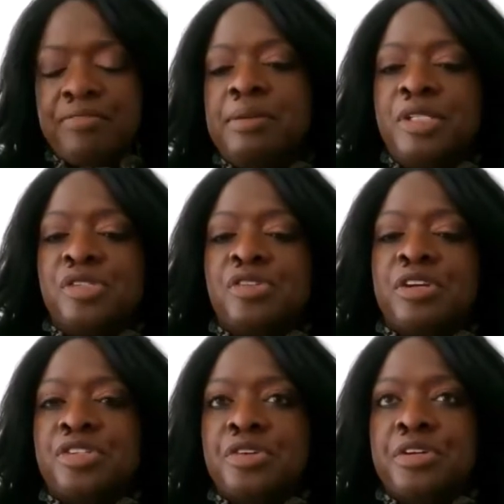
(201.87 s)
family
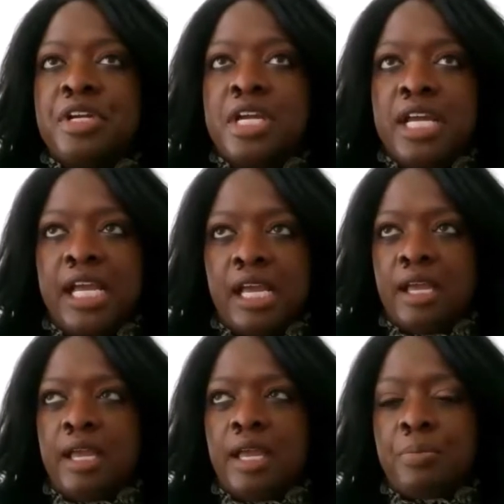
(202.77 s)
structure,
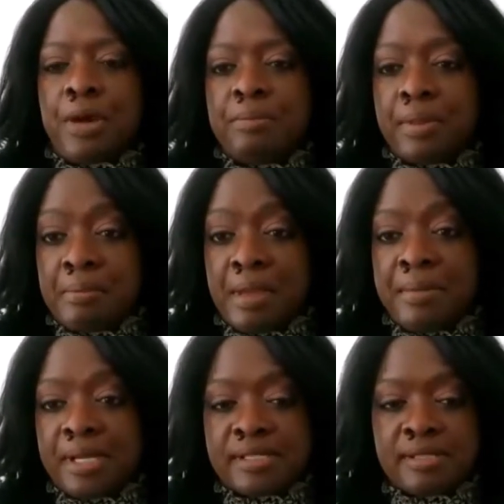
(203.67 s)
it probably
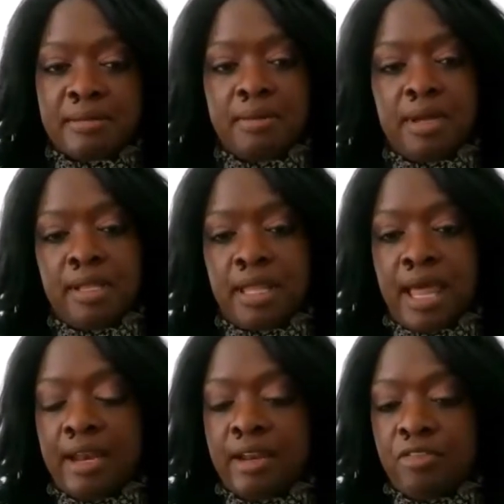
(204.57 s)
mimics a
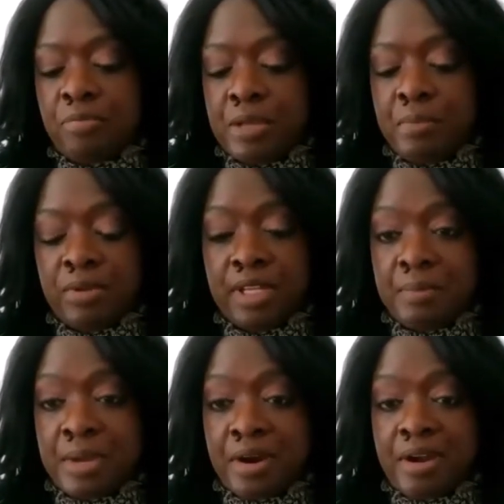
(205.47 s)
lot of people in
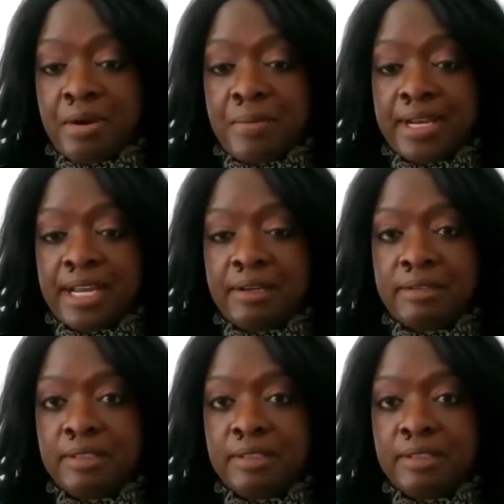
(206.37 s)
America right now.